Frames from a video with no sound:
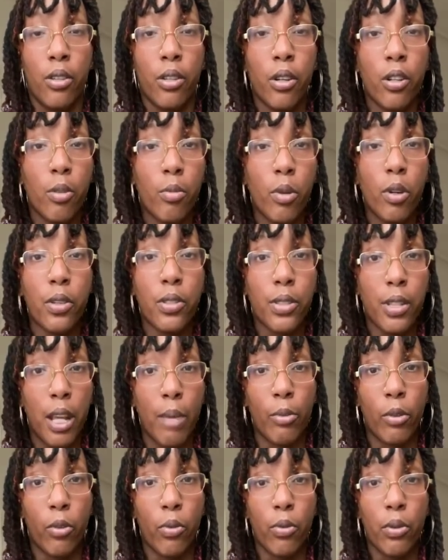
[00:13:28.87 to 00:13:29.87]
They're the most
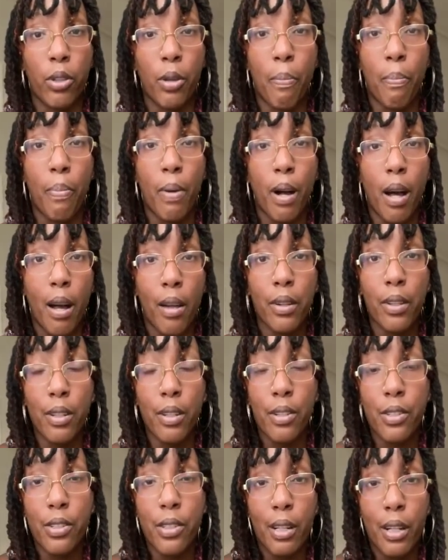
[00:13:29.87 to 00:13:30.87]
stable. The
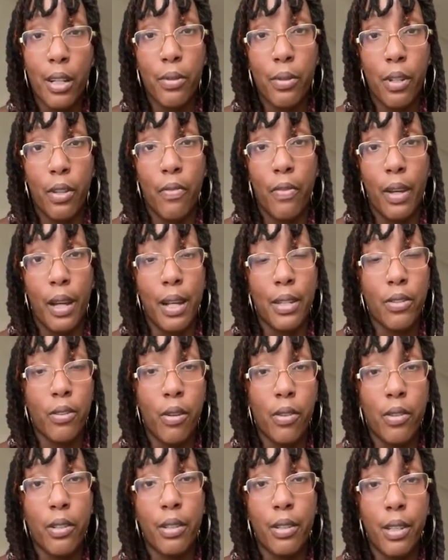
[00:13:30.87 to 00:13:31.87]
polyunsaturated fats
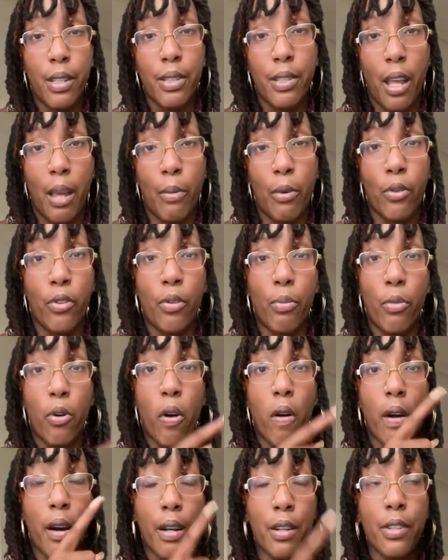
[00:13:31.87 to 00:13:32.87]
are the least stable. The
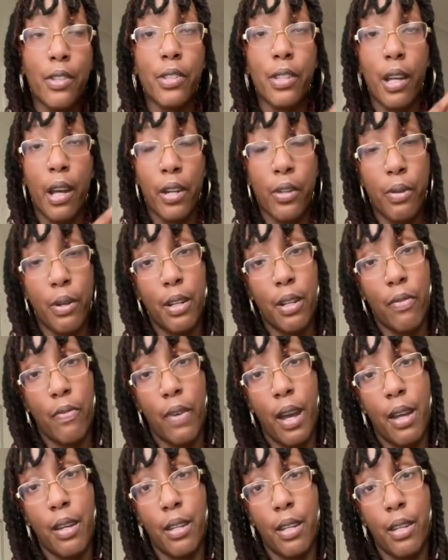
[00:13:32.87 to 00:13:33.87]
more
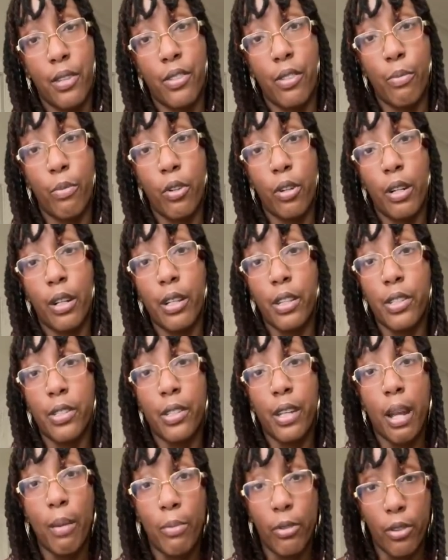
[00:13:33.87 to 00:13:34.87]
unsaturated fat is, the more
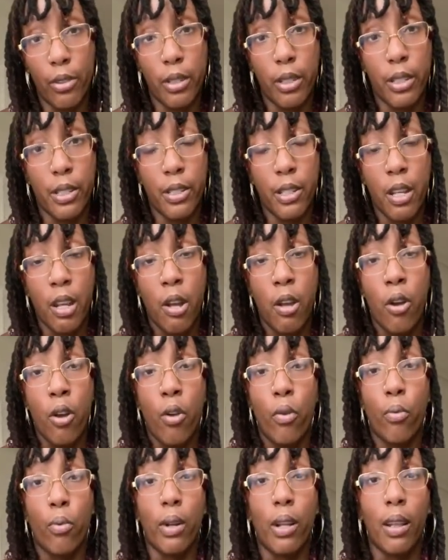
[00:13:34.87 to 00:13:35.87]
unstable it is
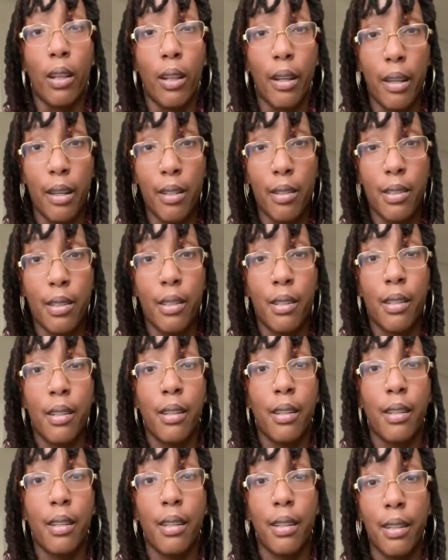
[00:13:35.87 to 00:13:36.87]
when light,
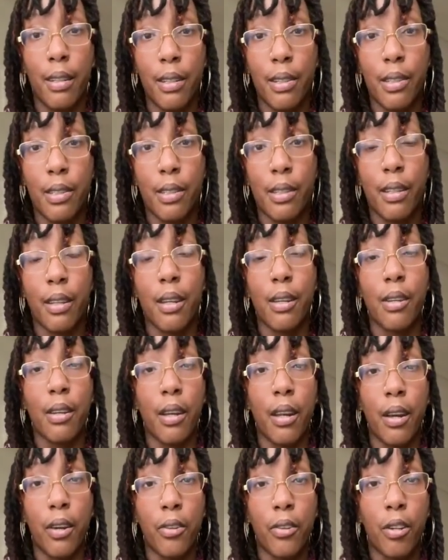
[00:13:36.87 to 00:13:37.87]
heat,
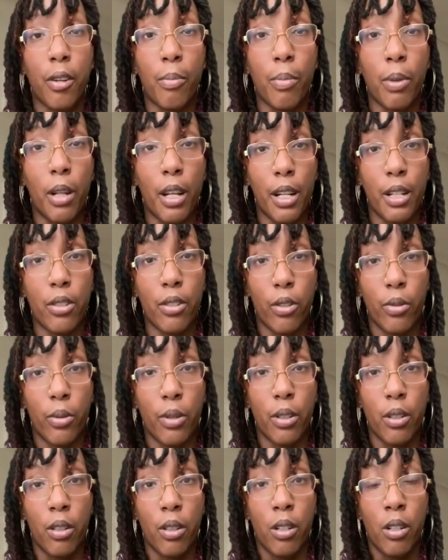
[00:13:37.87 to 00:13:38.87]
and air are applied
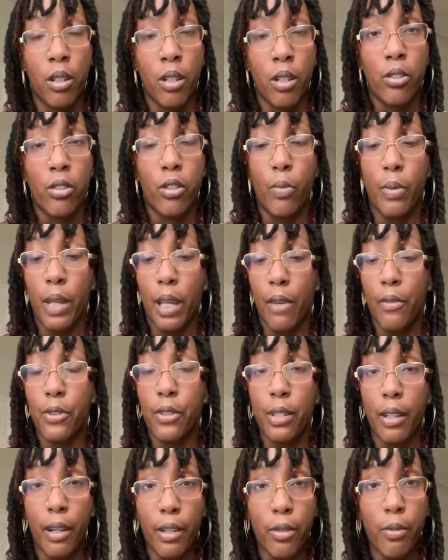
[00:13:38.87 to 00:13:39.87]
to it. So we
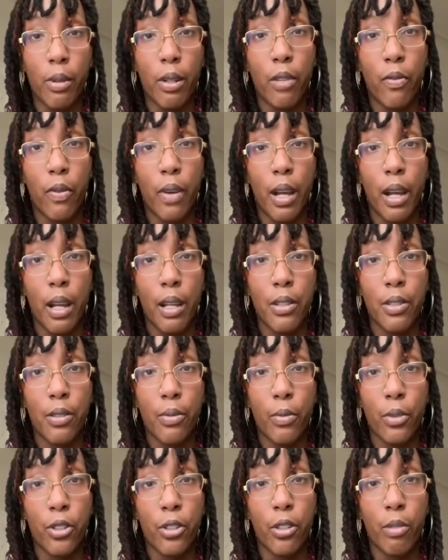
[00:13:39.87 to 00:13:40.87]
have saturated
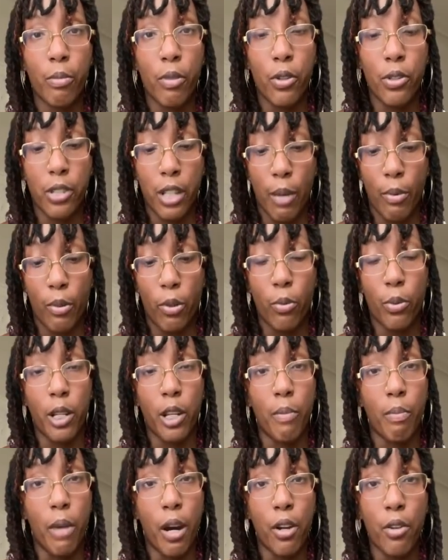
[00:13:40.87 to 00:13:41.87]
fats, which are the most stable.
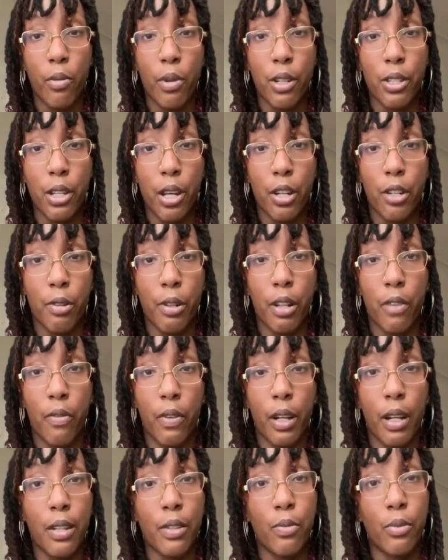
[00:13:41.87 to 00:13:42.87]
We have
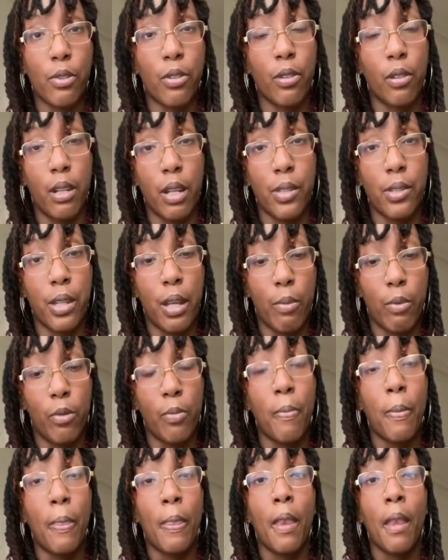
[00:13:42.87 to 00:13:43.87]
monounsaturated fats, which are less
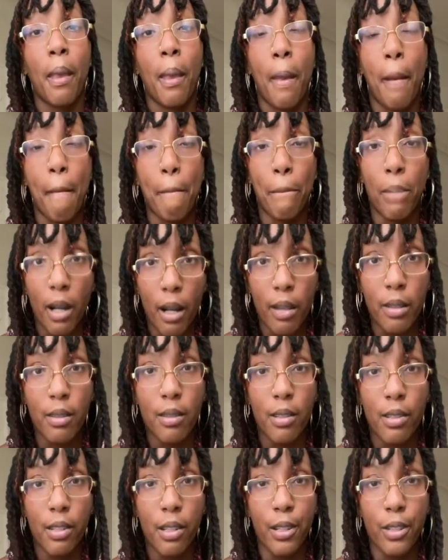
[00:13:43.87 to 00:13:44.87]
stable. And
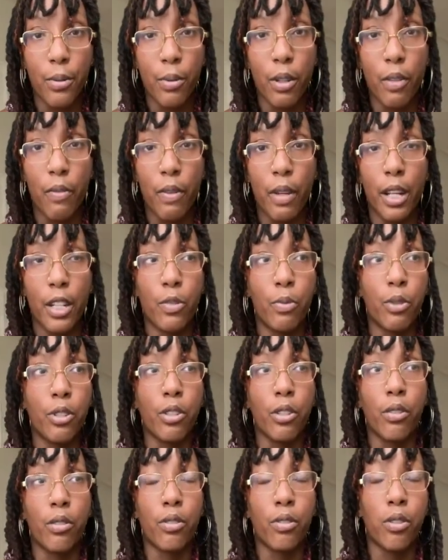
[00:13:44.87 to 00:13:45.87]
polyunsaturated fats,
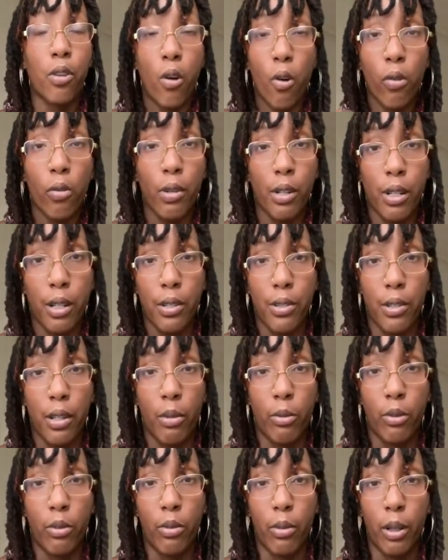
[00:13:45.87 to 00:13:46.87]
which are totally
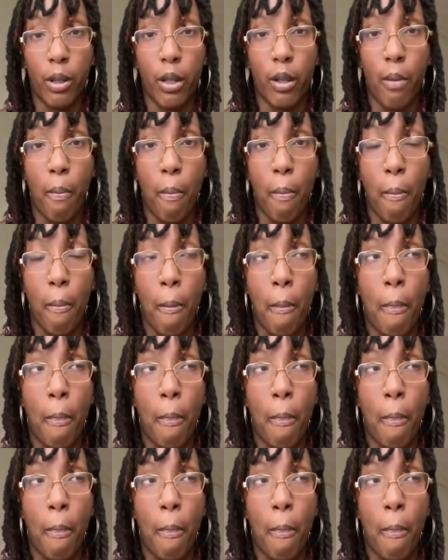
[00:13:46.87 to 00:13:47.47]
unstable, okay?